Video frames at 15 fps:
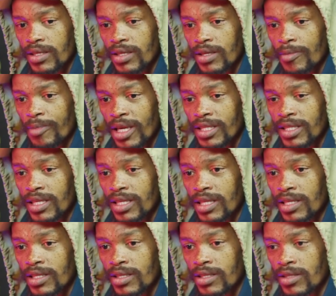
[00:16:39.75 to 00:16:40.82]

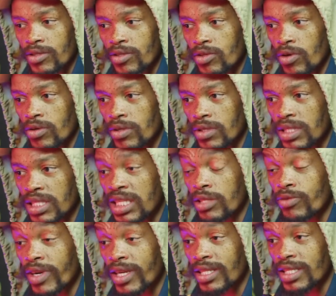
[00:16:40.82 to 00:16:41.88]
basically,
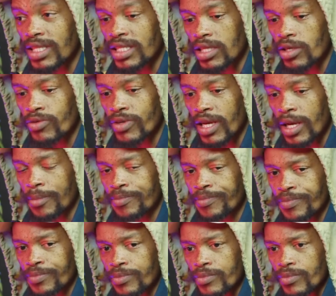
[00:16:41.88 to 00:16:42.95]
derailed his career
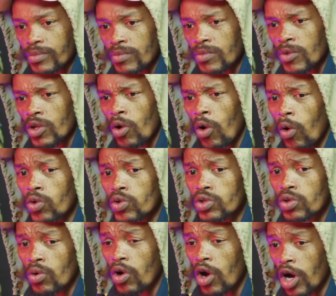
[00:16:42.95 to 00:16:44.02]

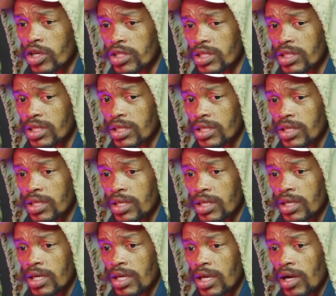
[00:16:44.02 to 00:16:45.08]
also cost
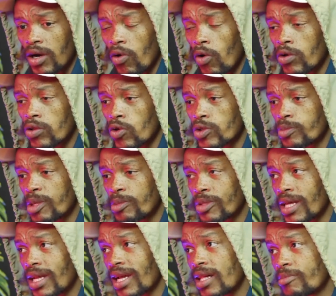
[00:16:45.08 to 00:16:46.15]
all those people
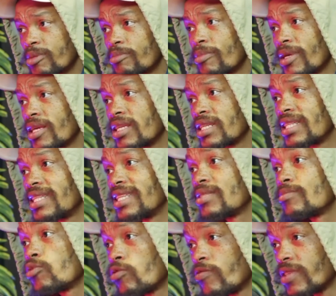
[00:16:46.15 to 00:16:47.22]
that help him make these
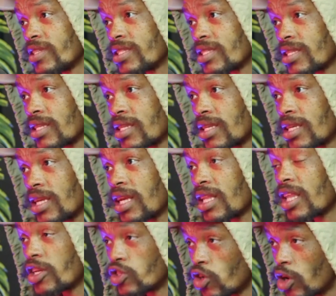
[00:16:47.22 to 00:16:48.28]
movies
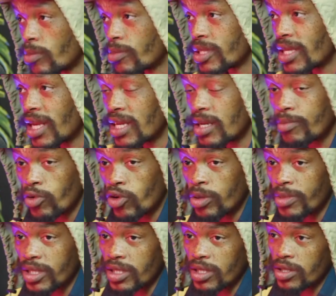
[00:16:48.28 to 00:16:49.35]
their jobs and
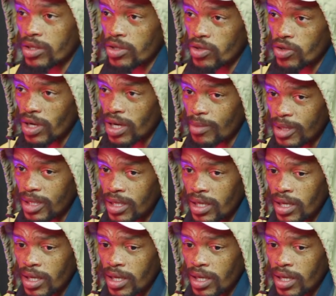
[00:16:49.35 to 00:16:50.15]
employment. You know what I mean?